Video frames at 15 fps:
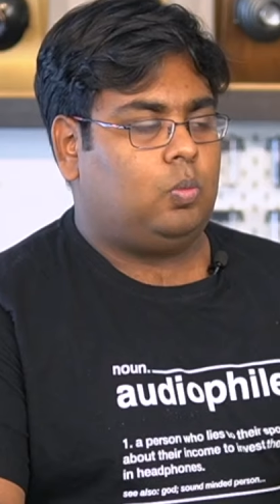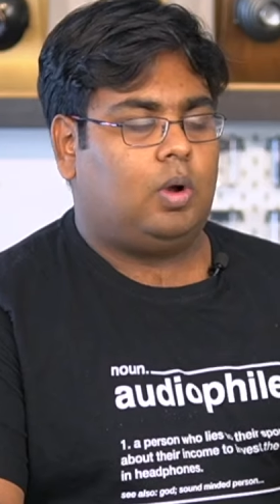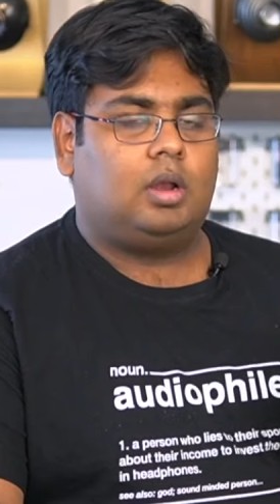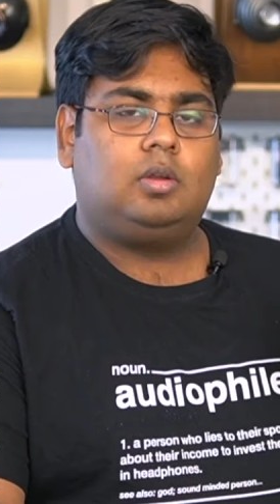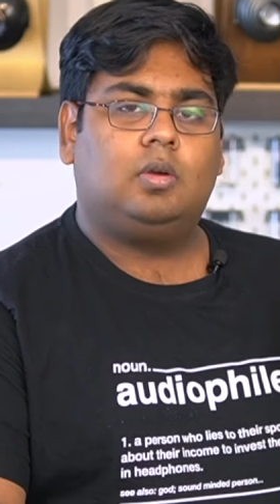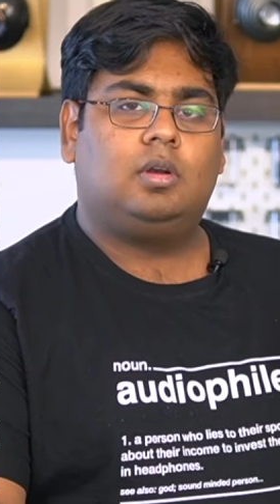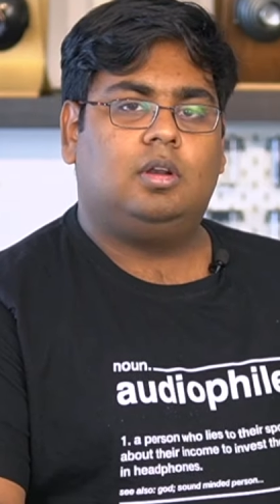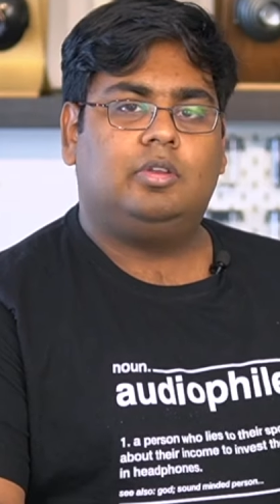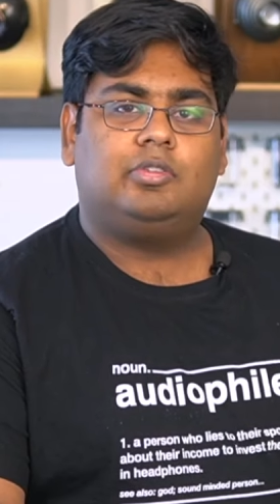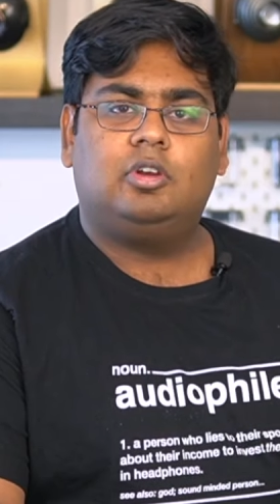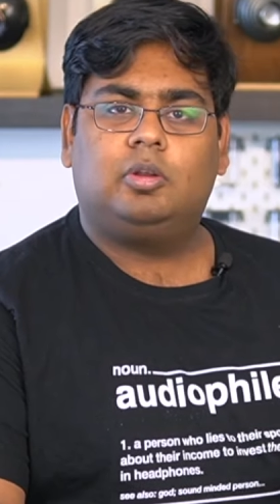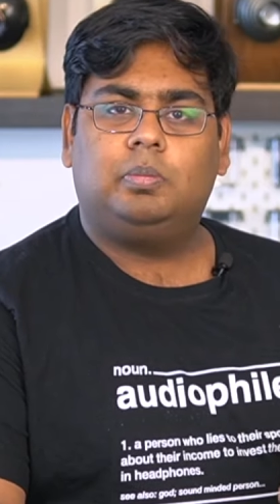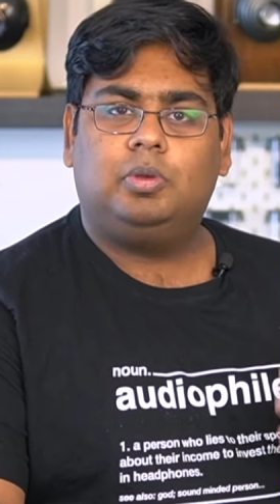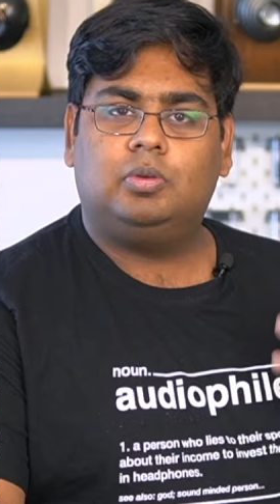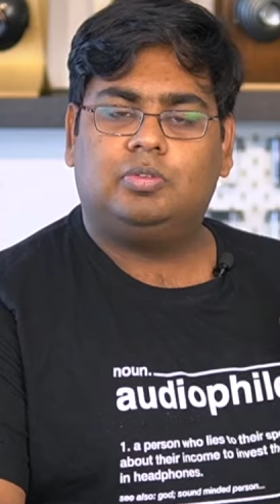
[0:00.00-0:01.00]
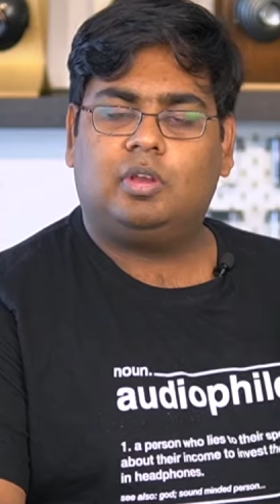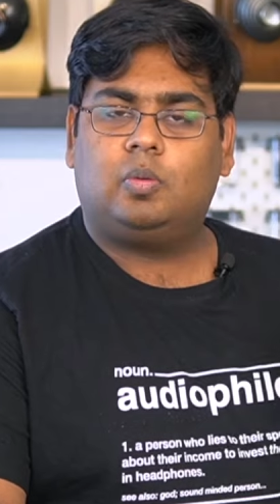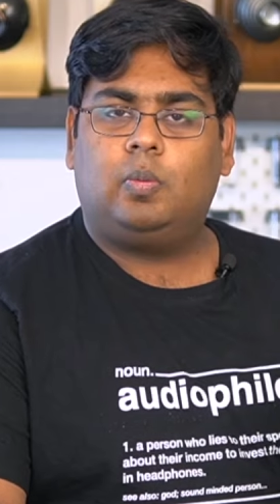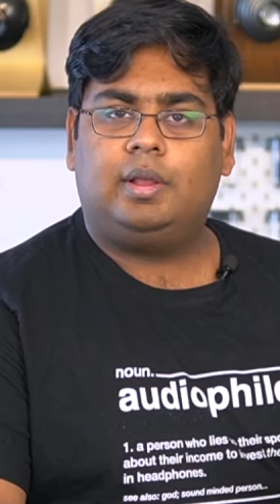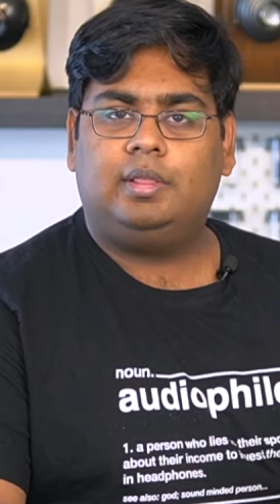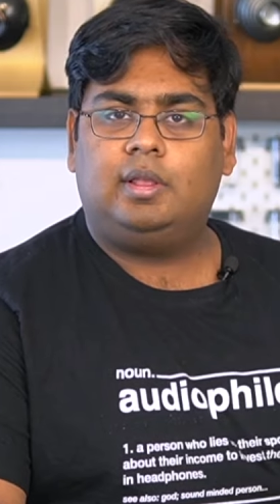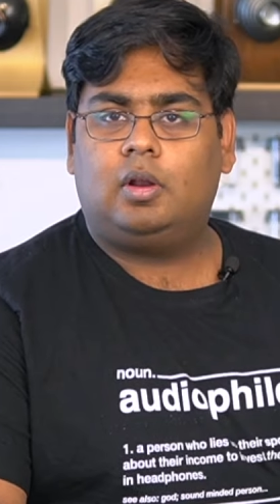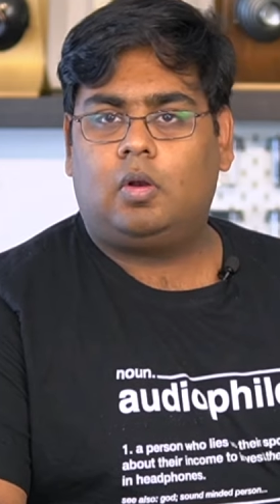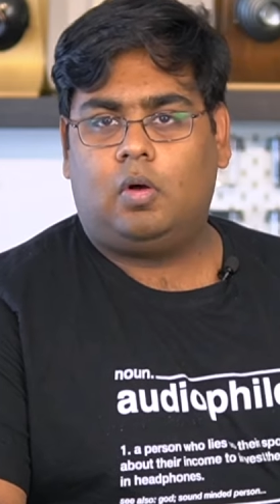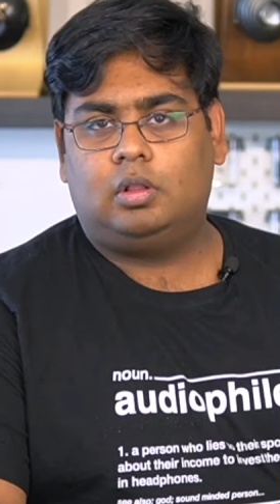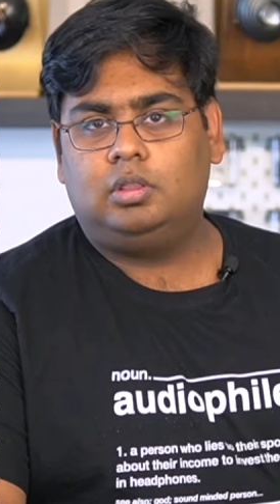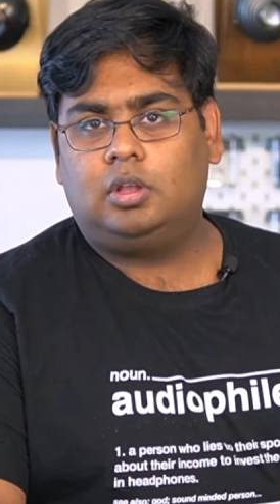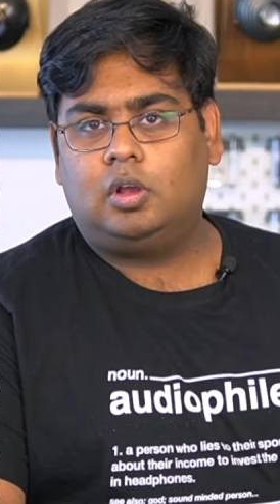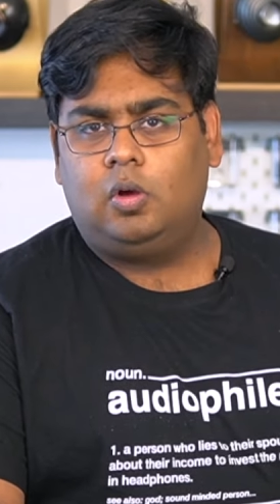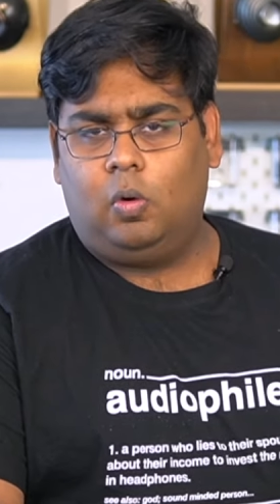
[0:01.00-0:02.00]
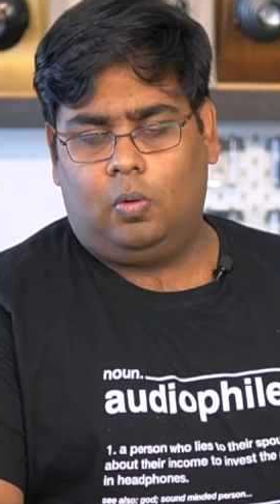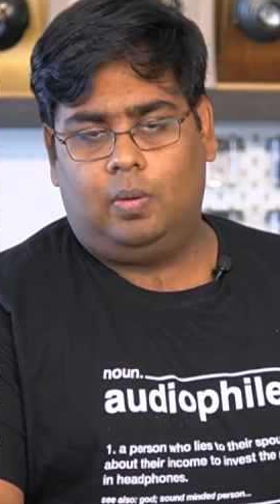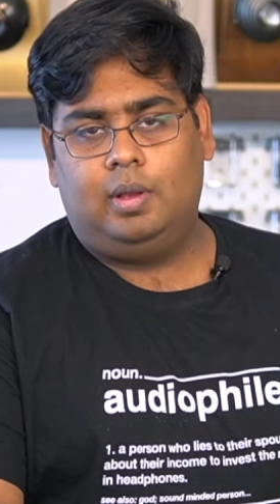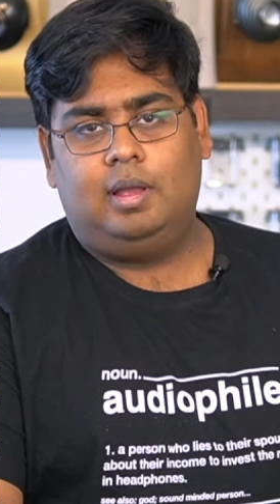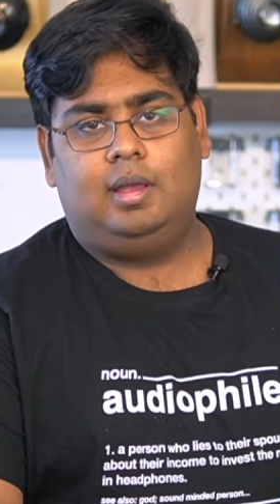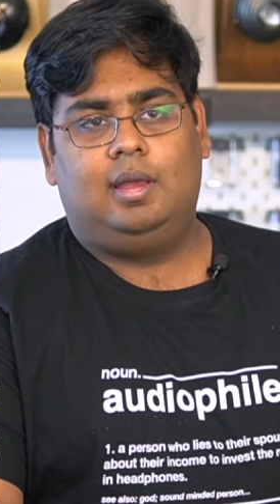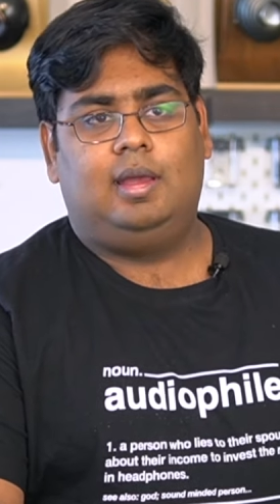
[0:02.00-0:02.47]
one could listen to music when they're on the go.